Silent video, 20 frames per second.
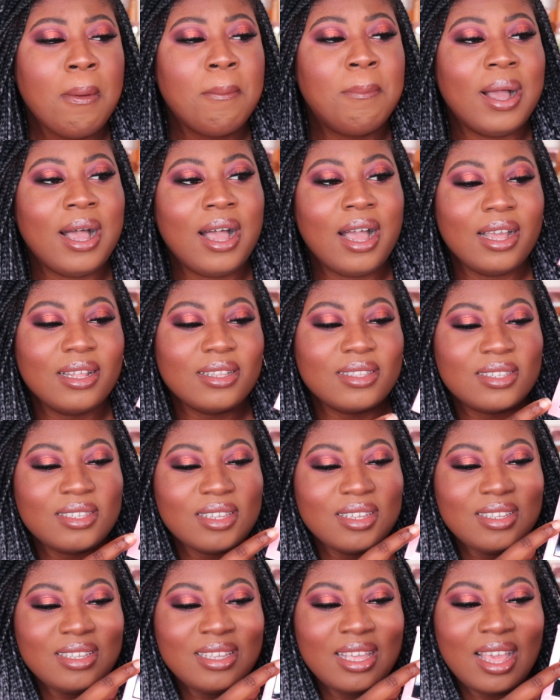But
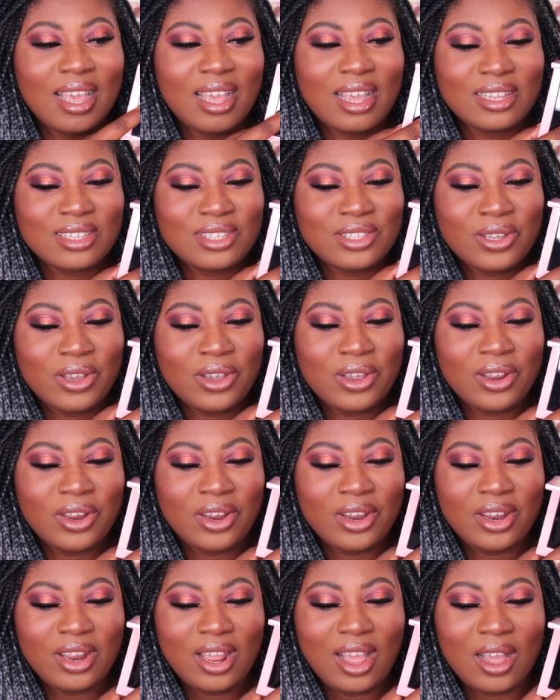yeah, so
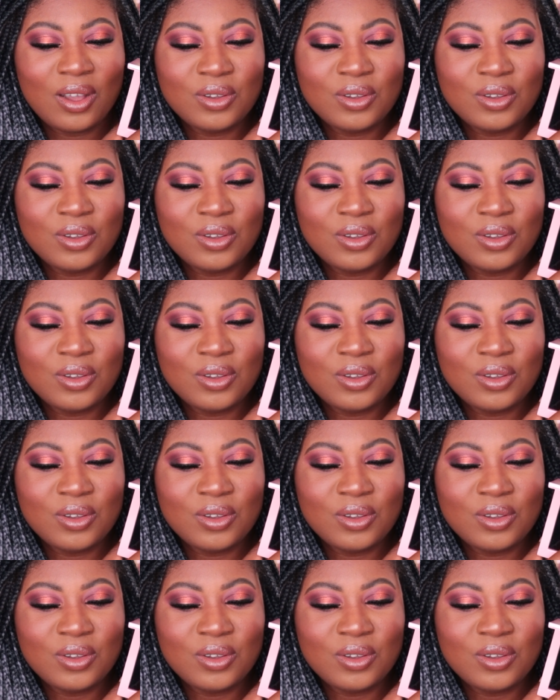I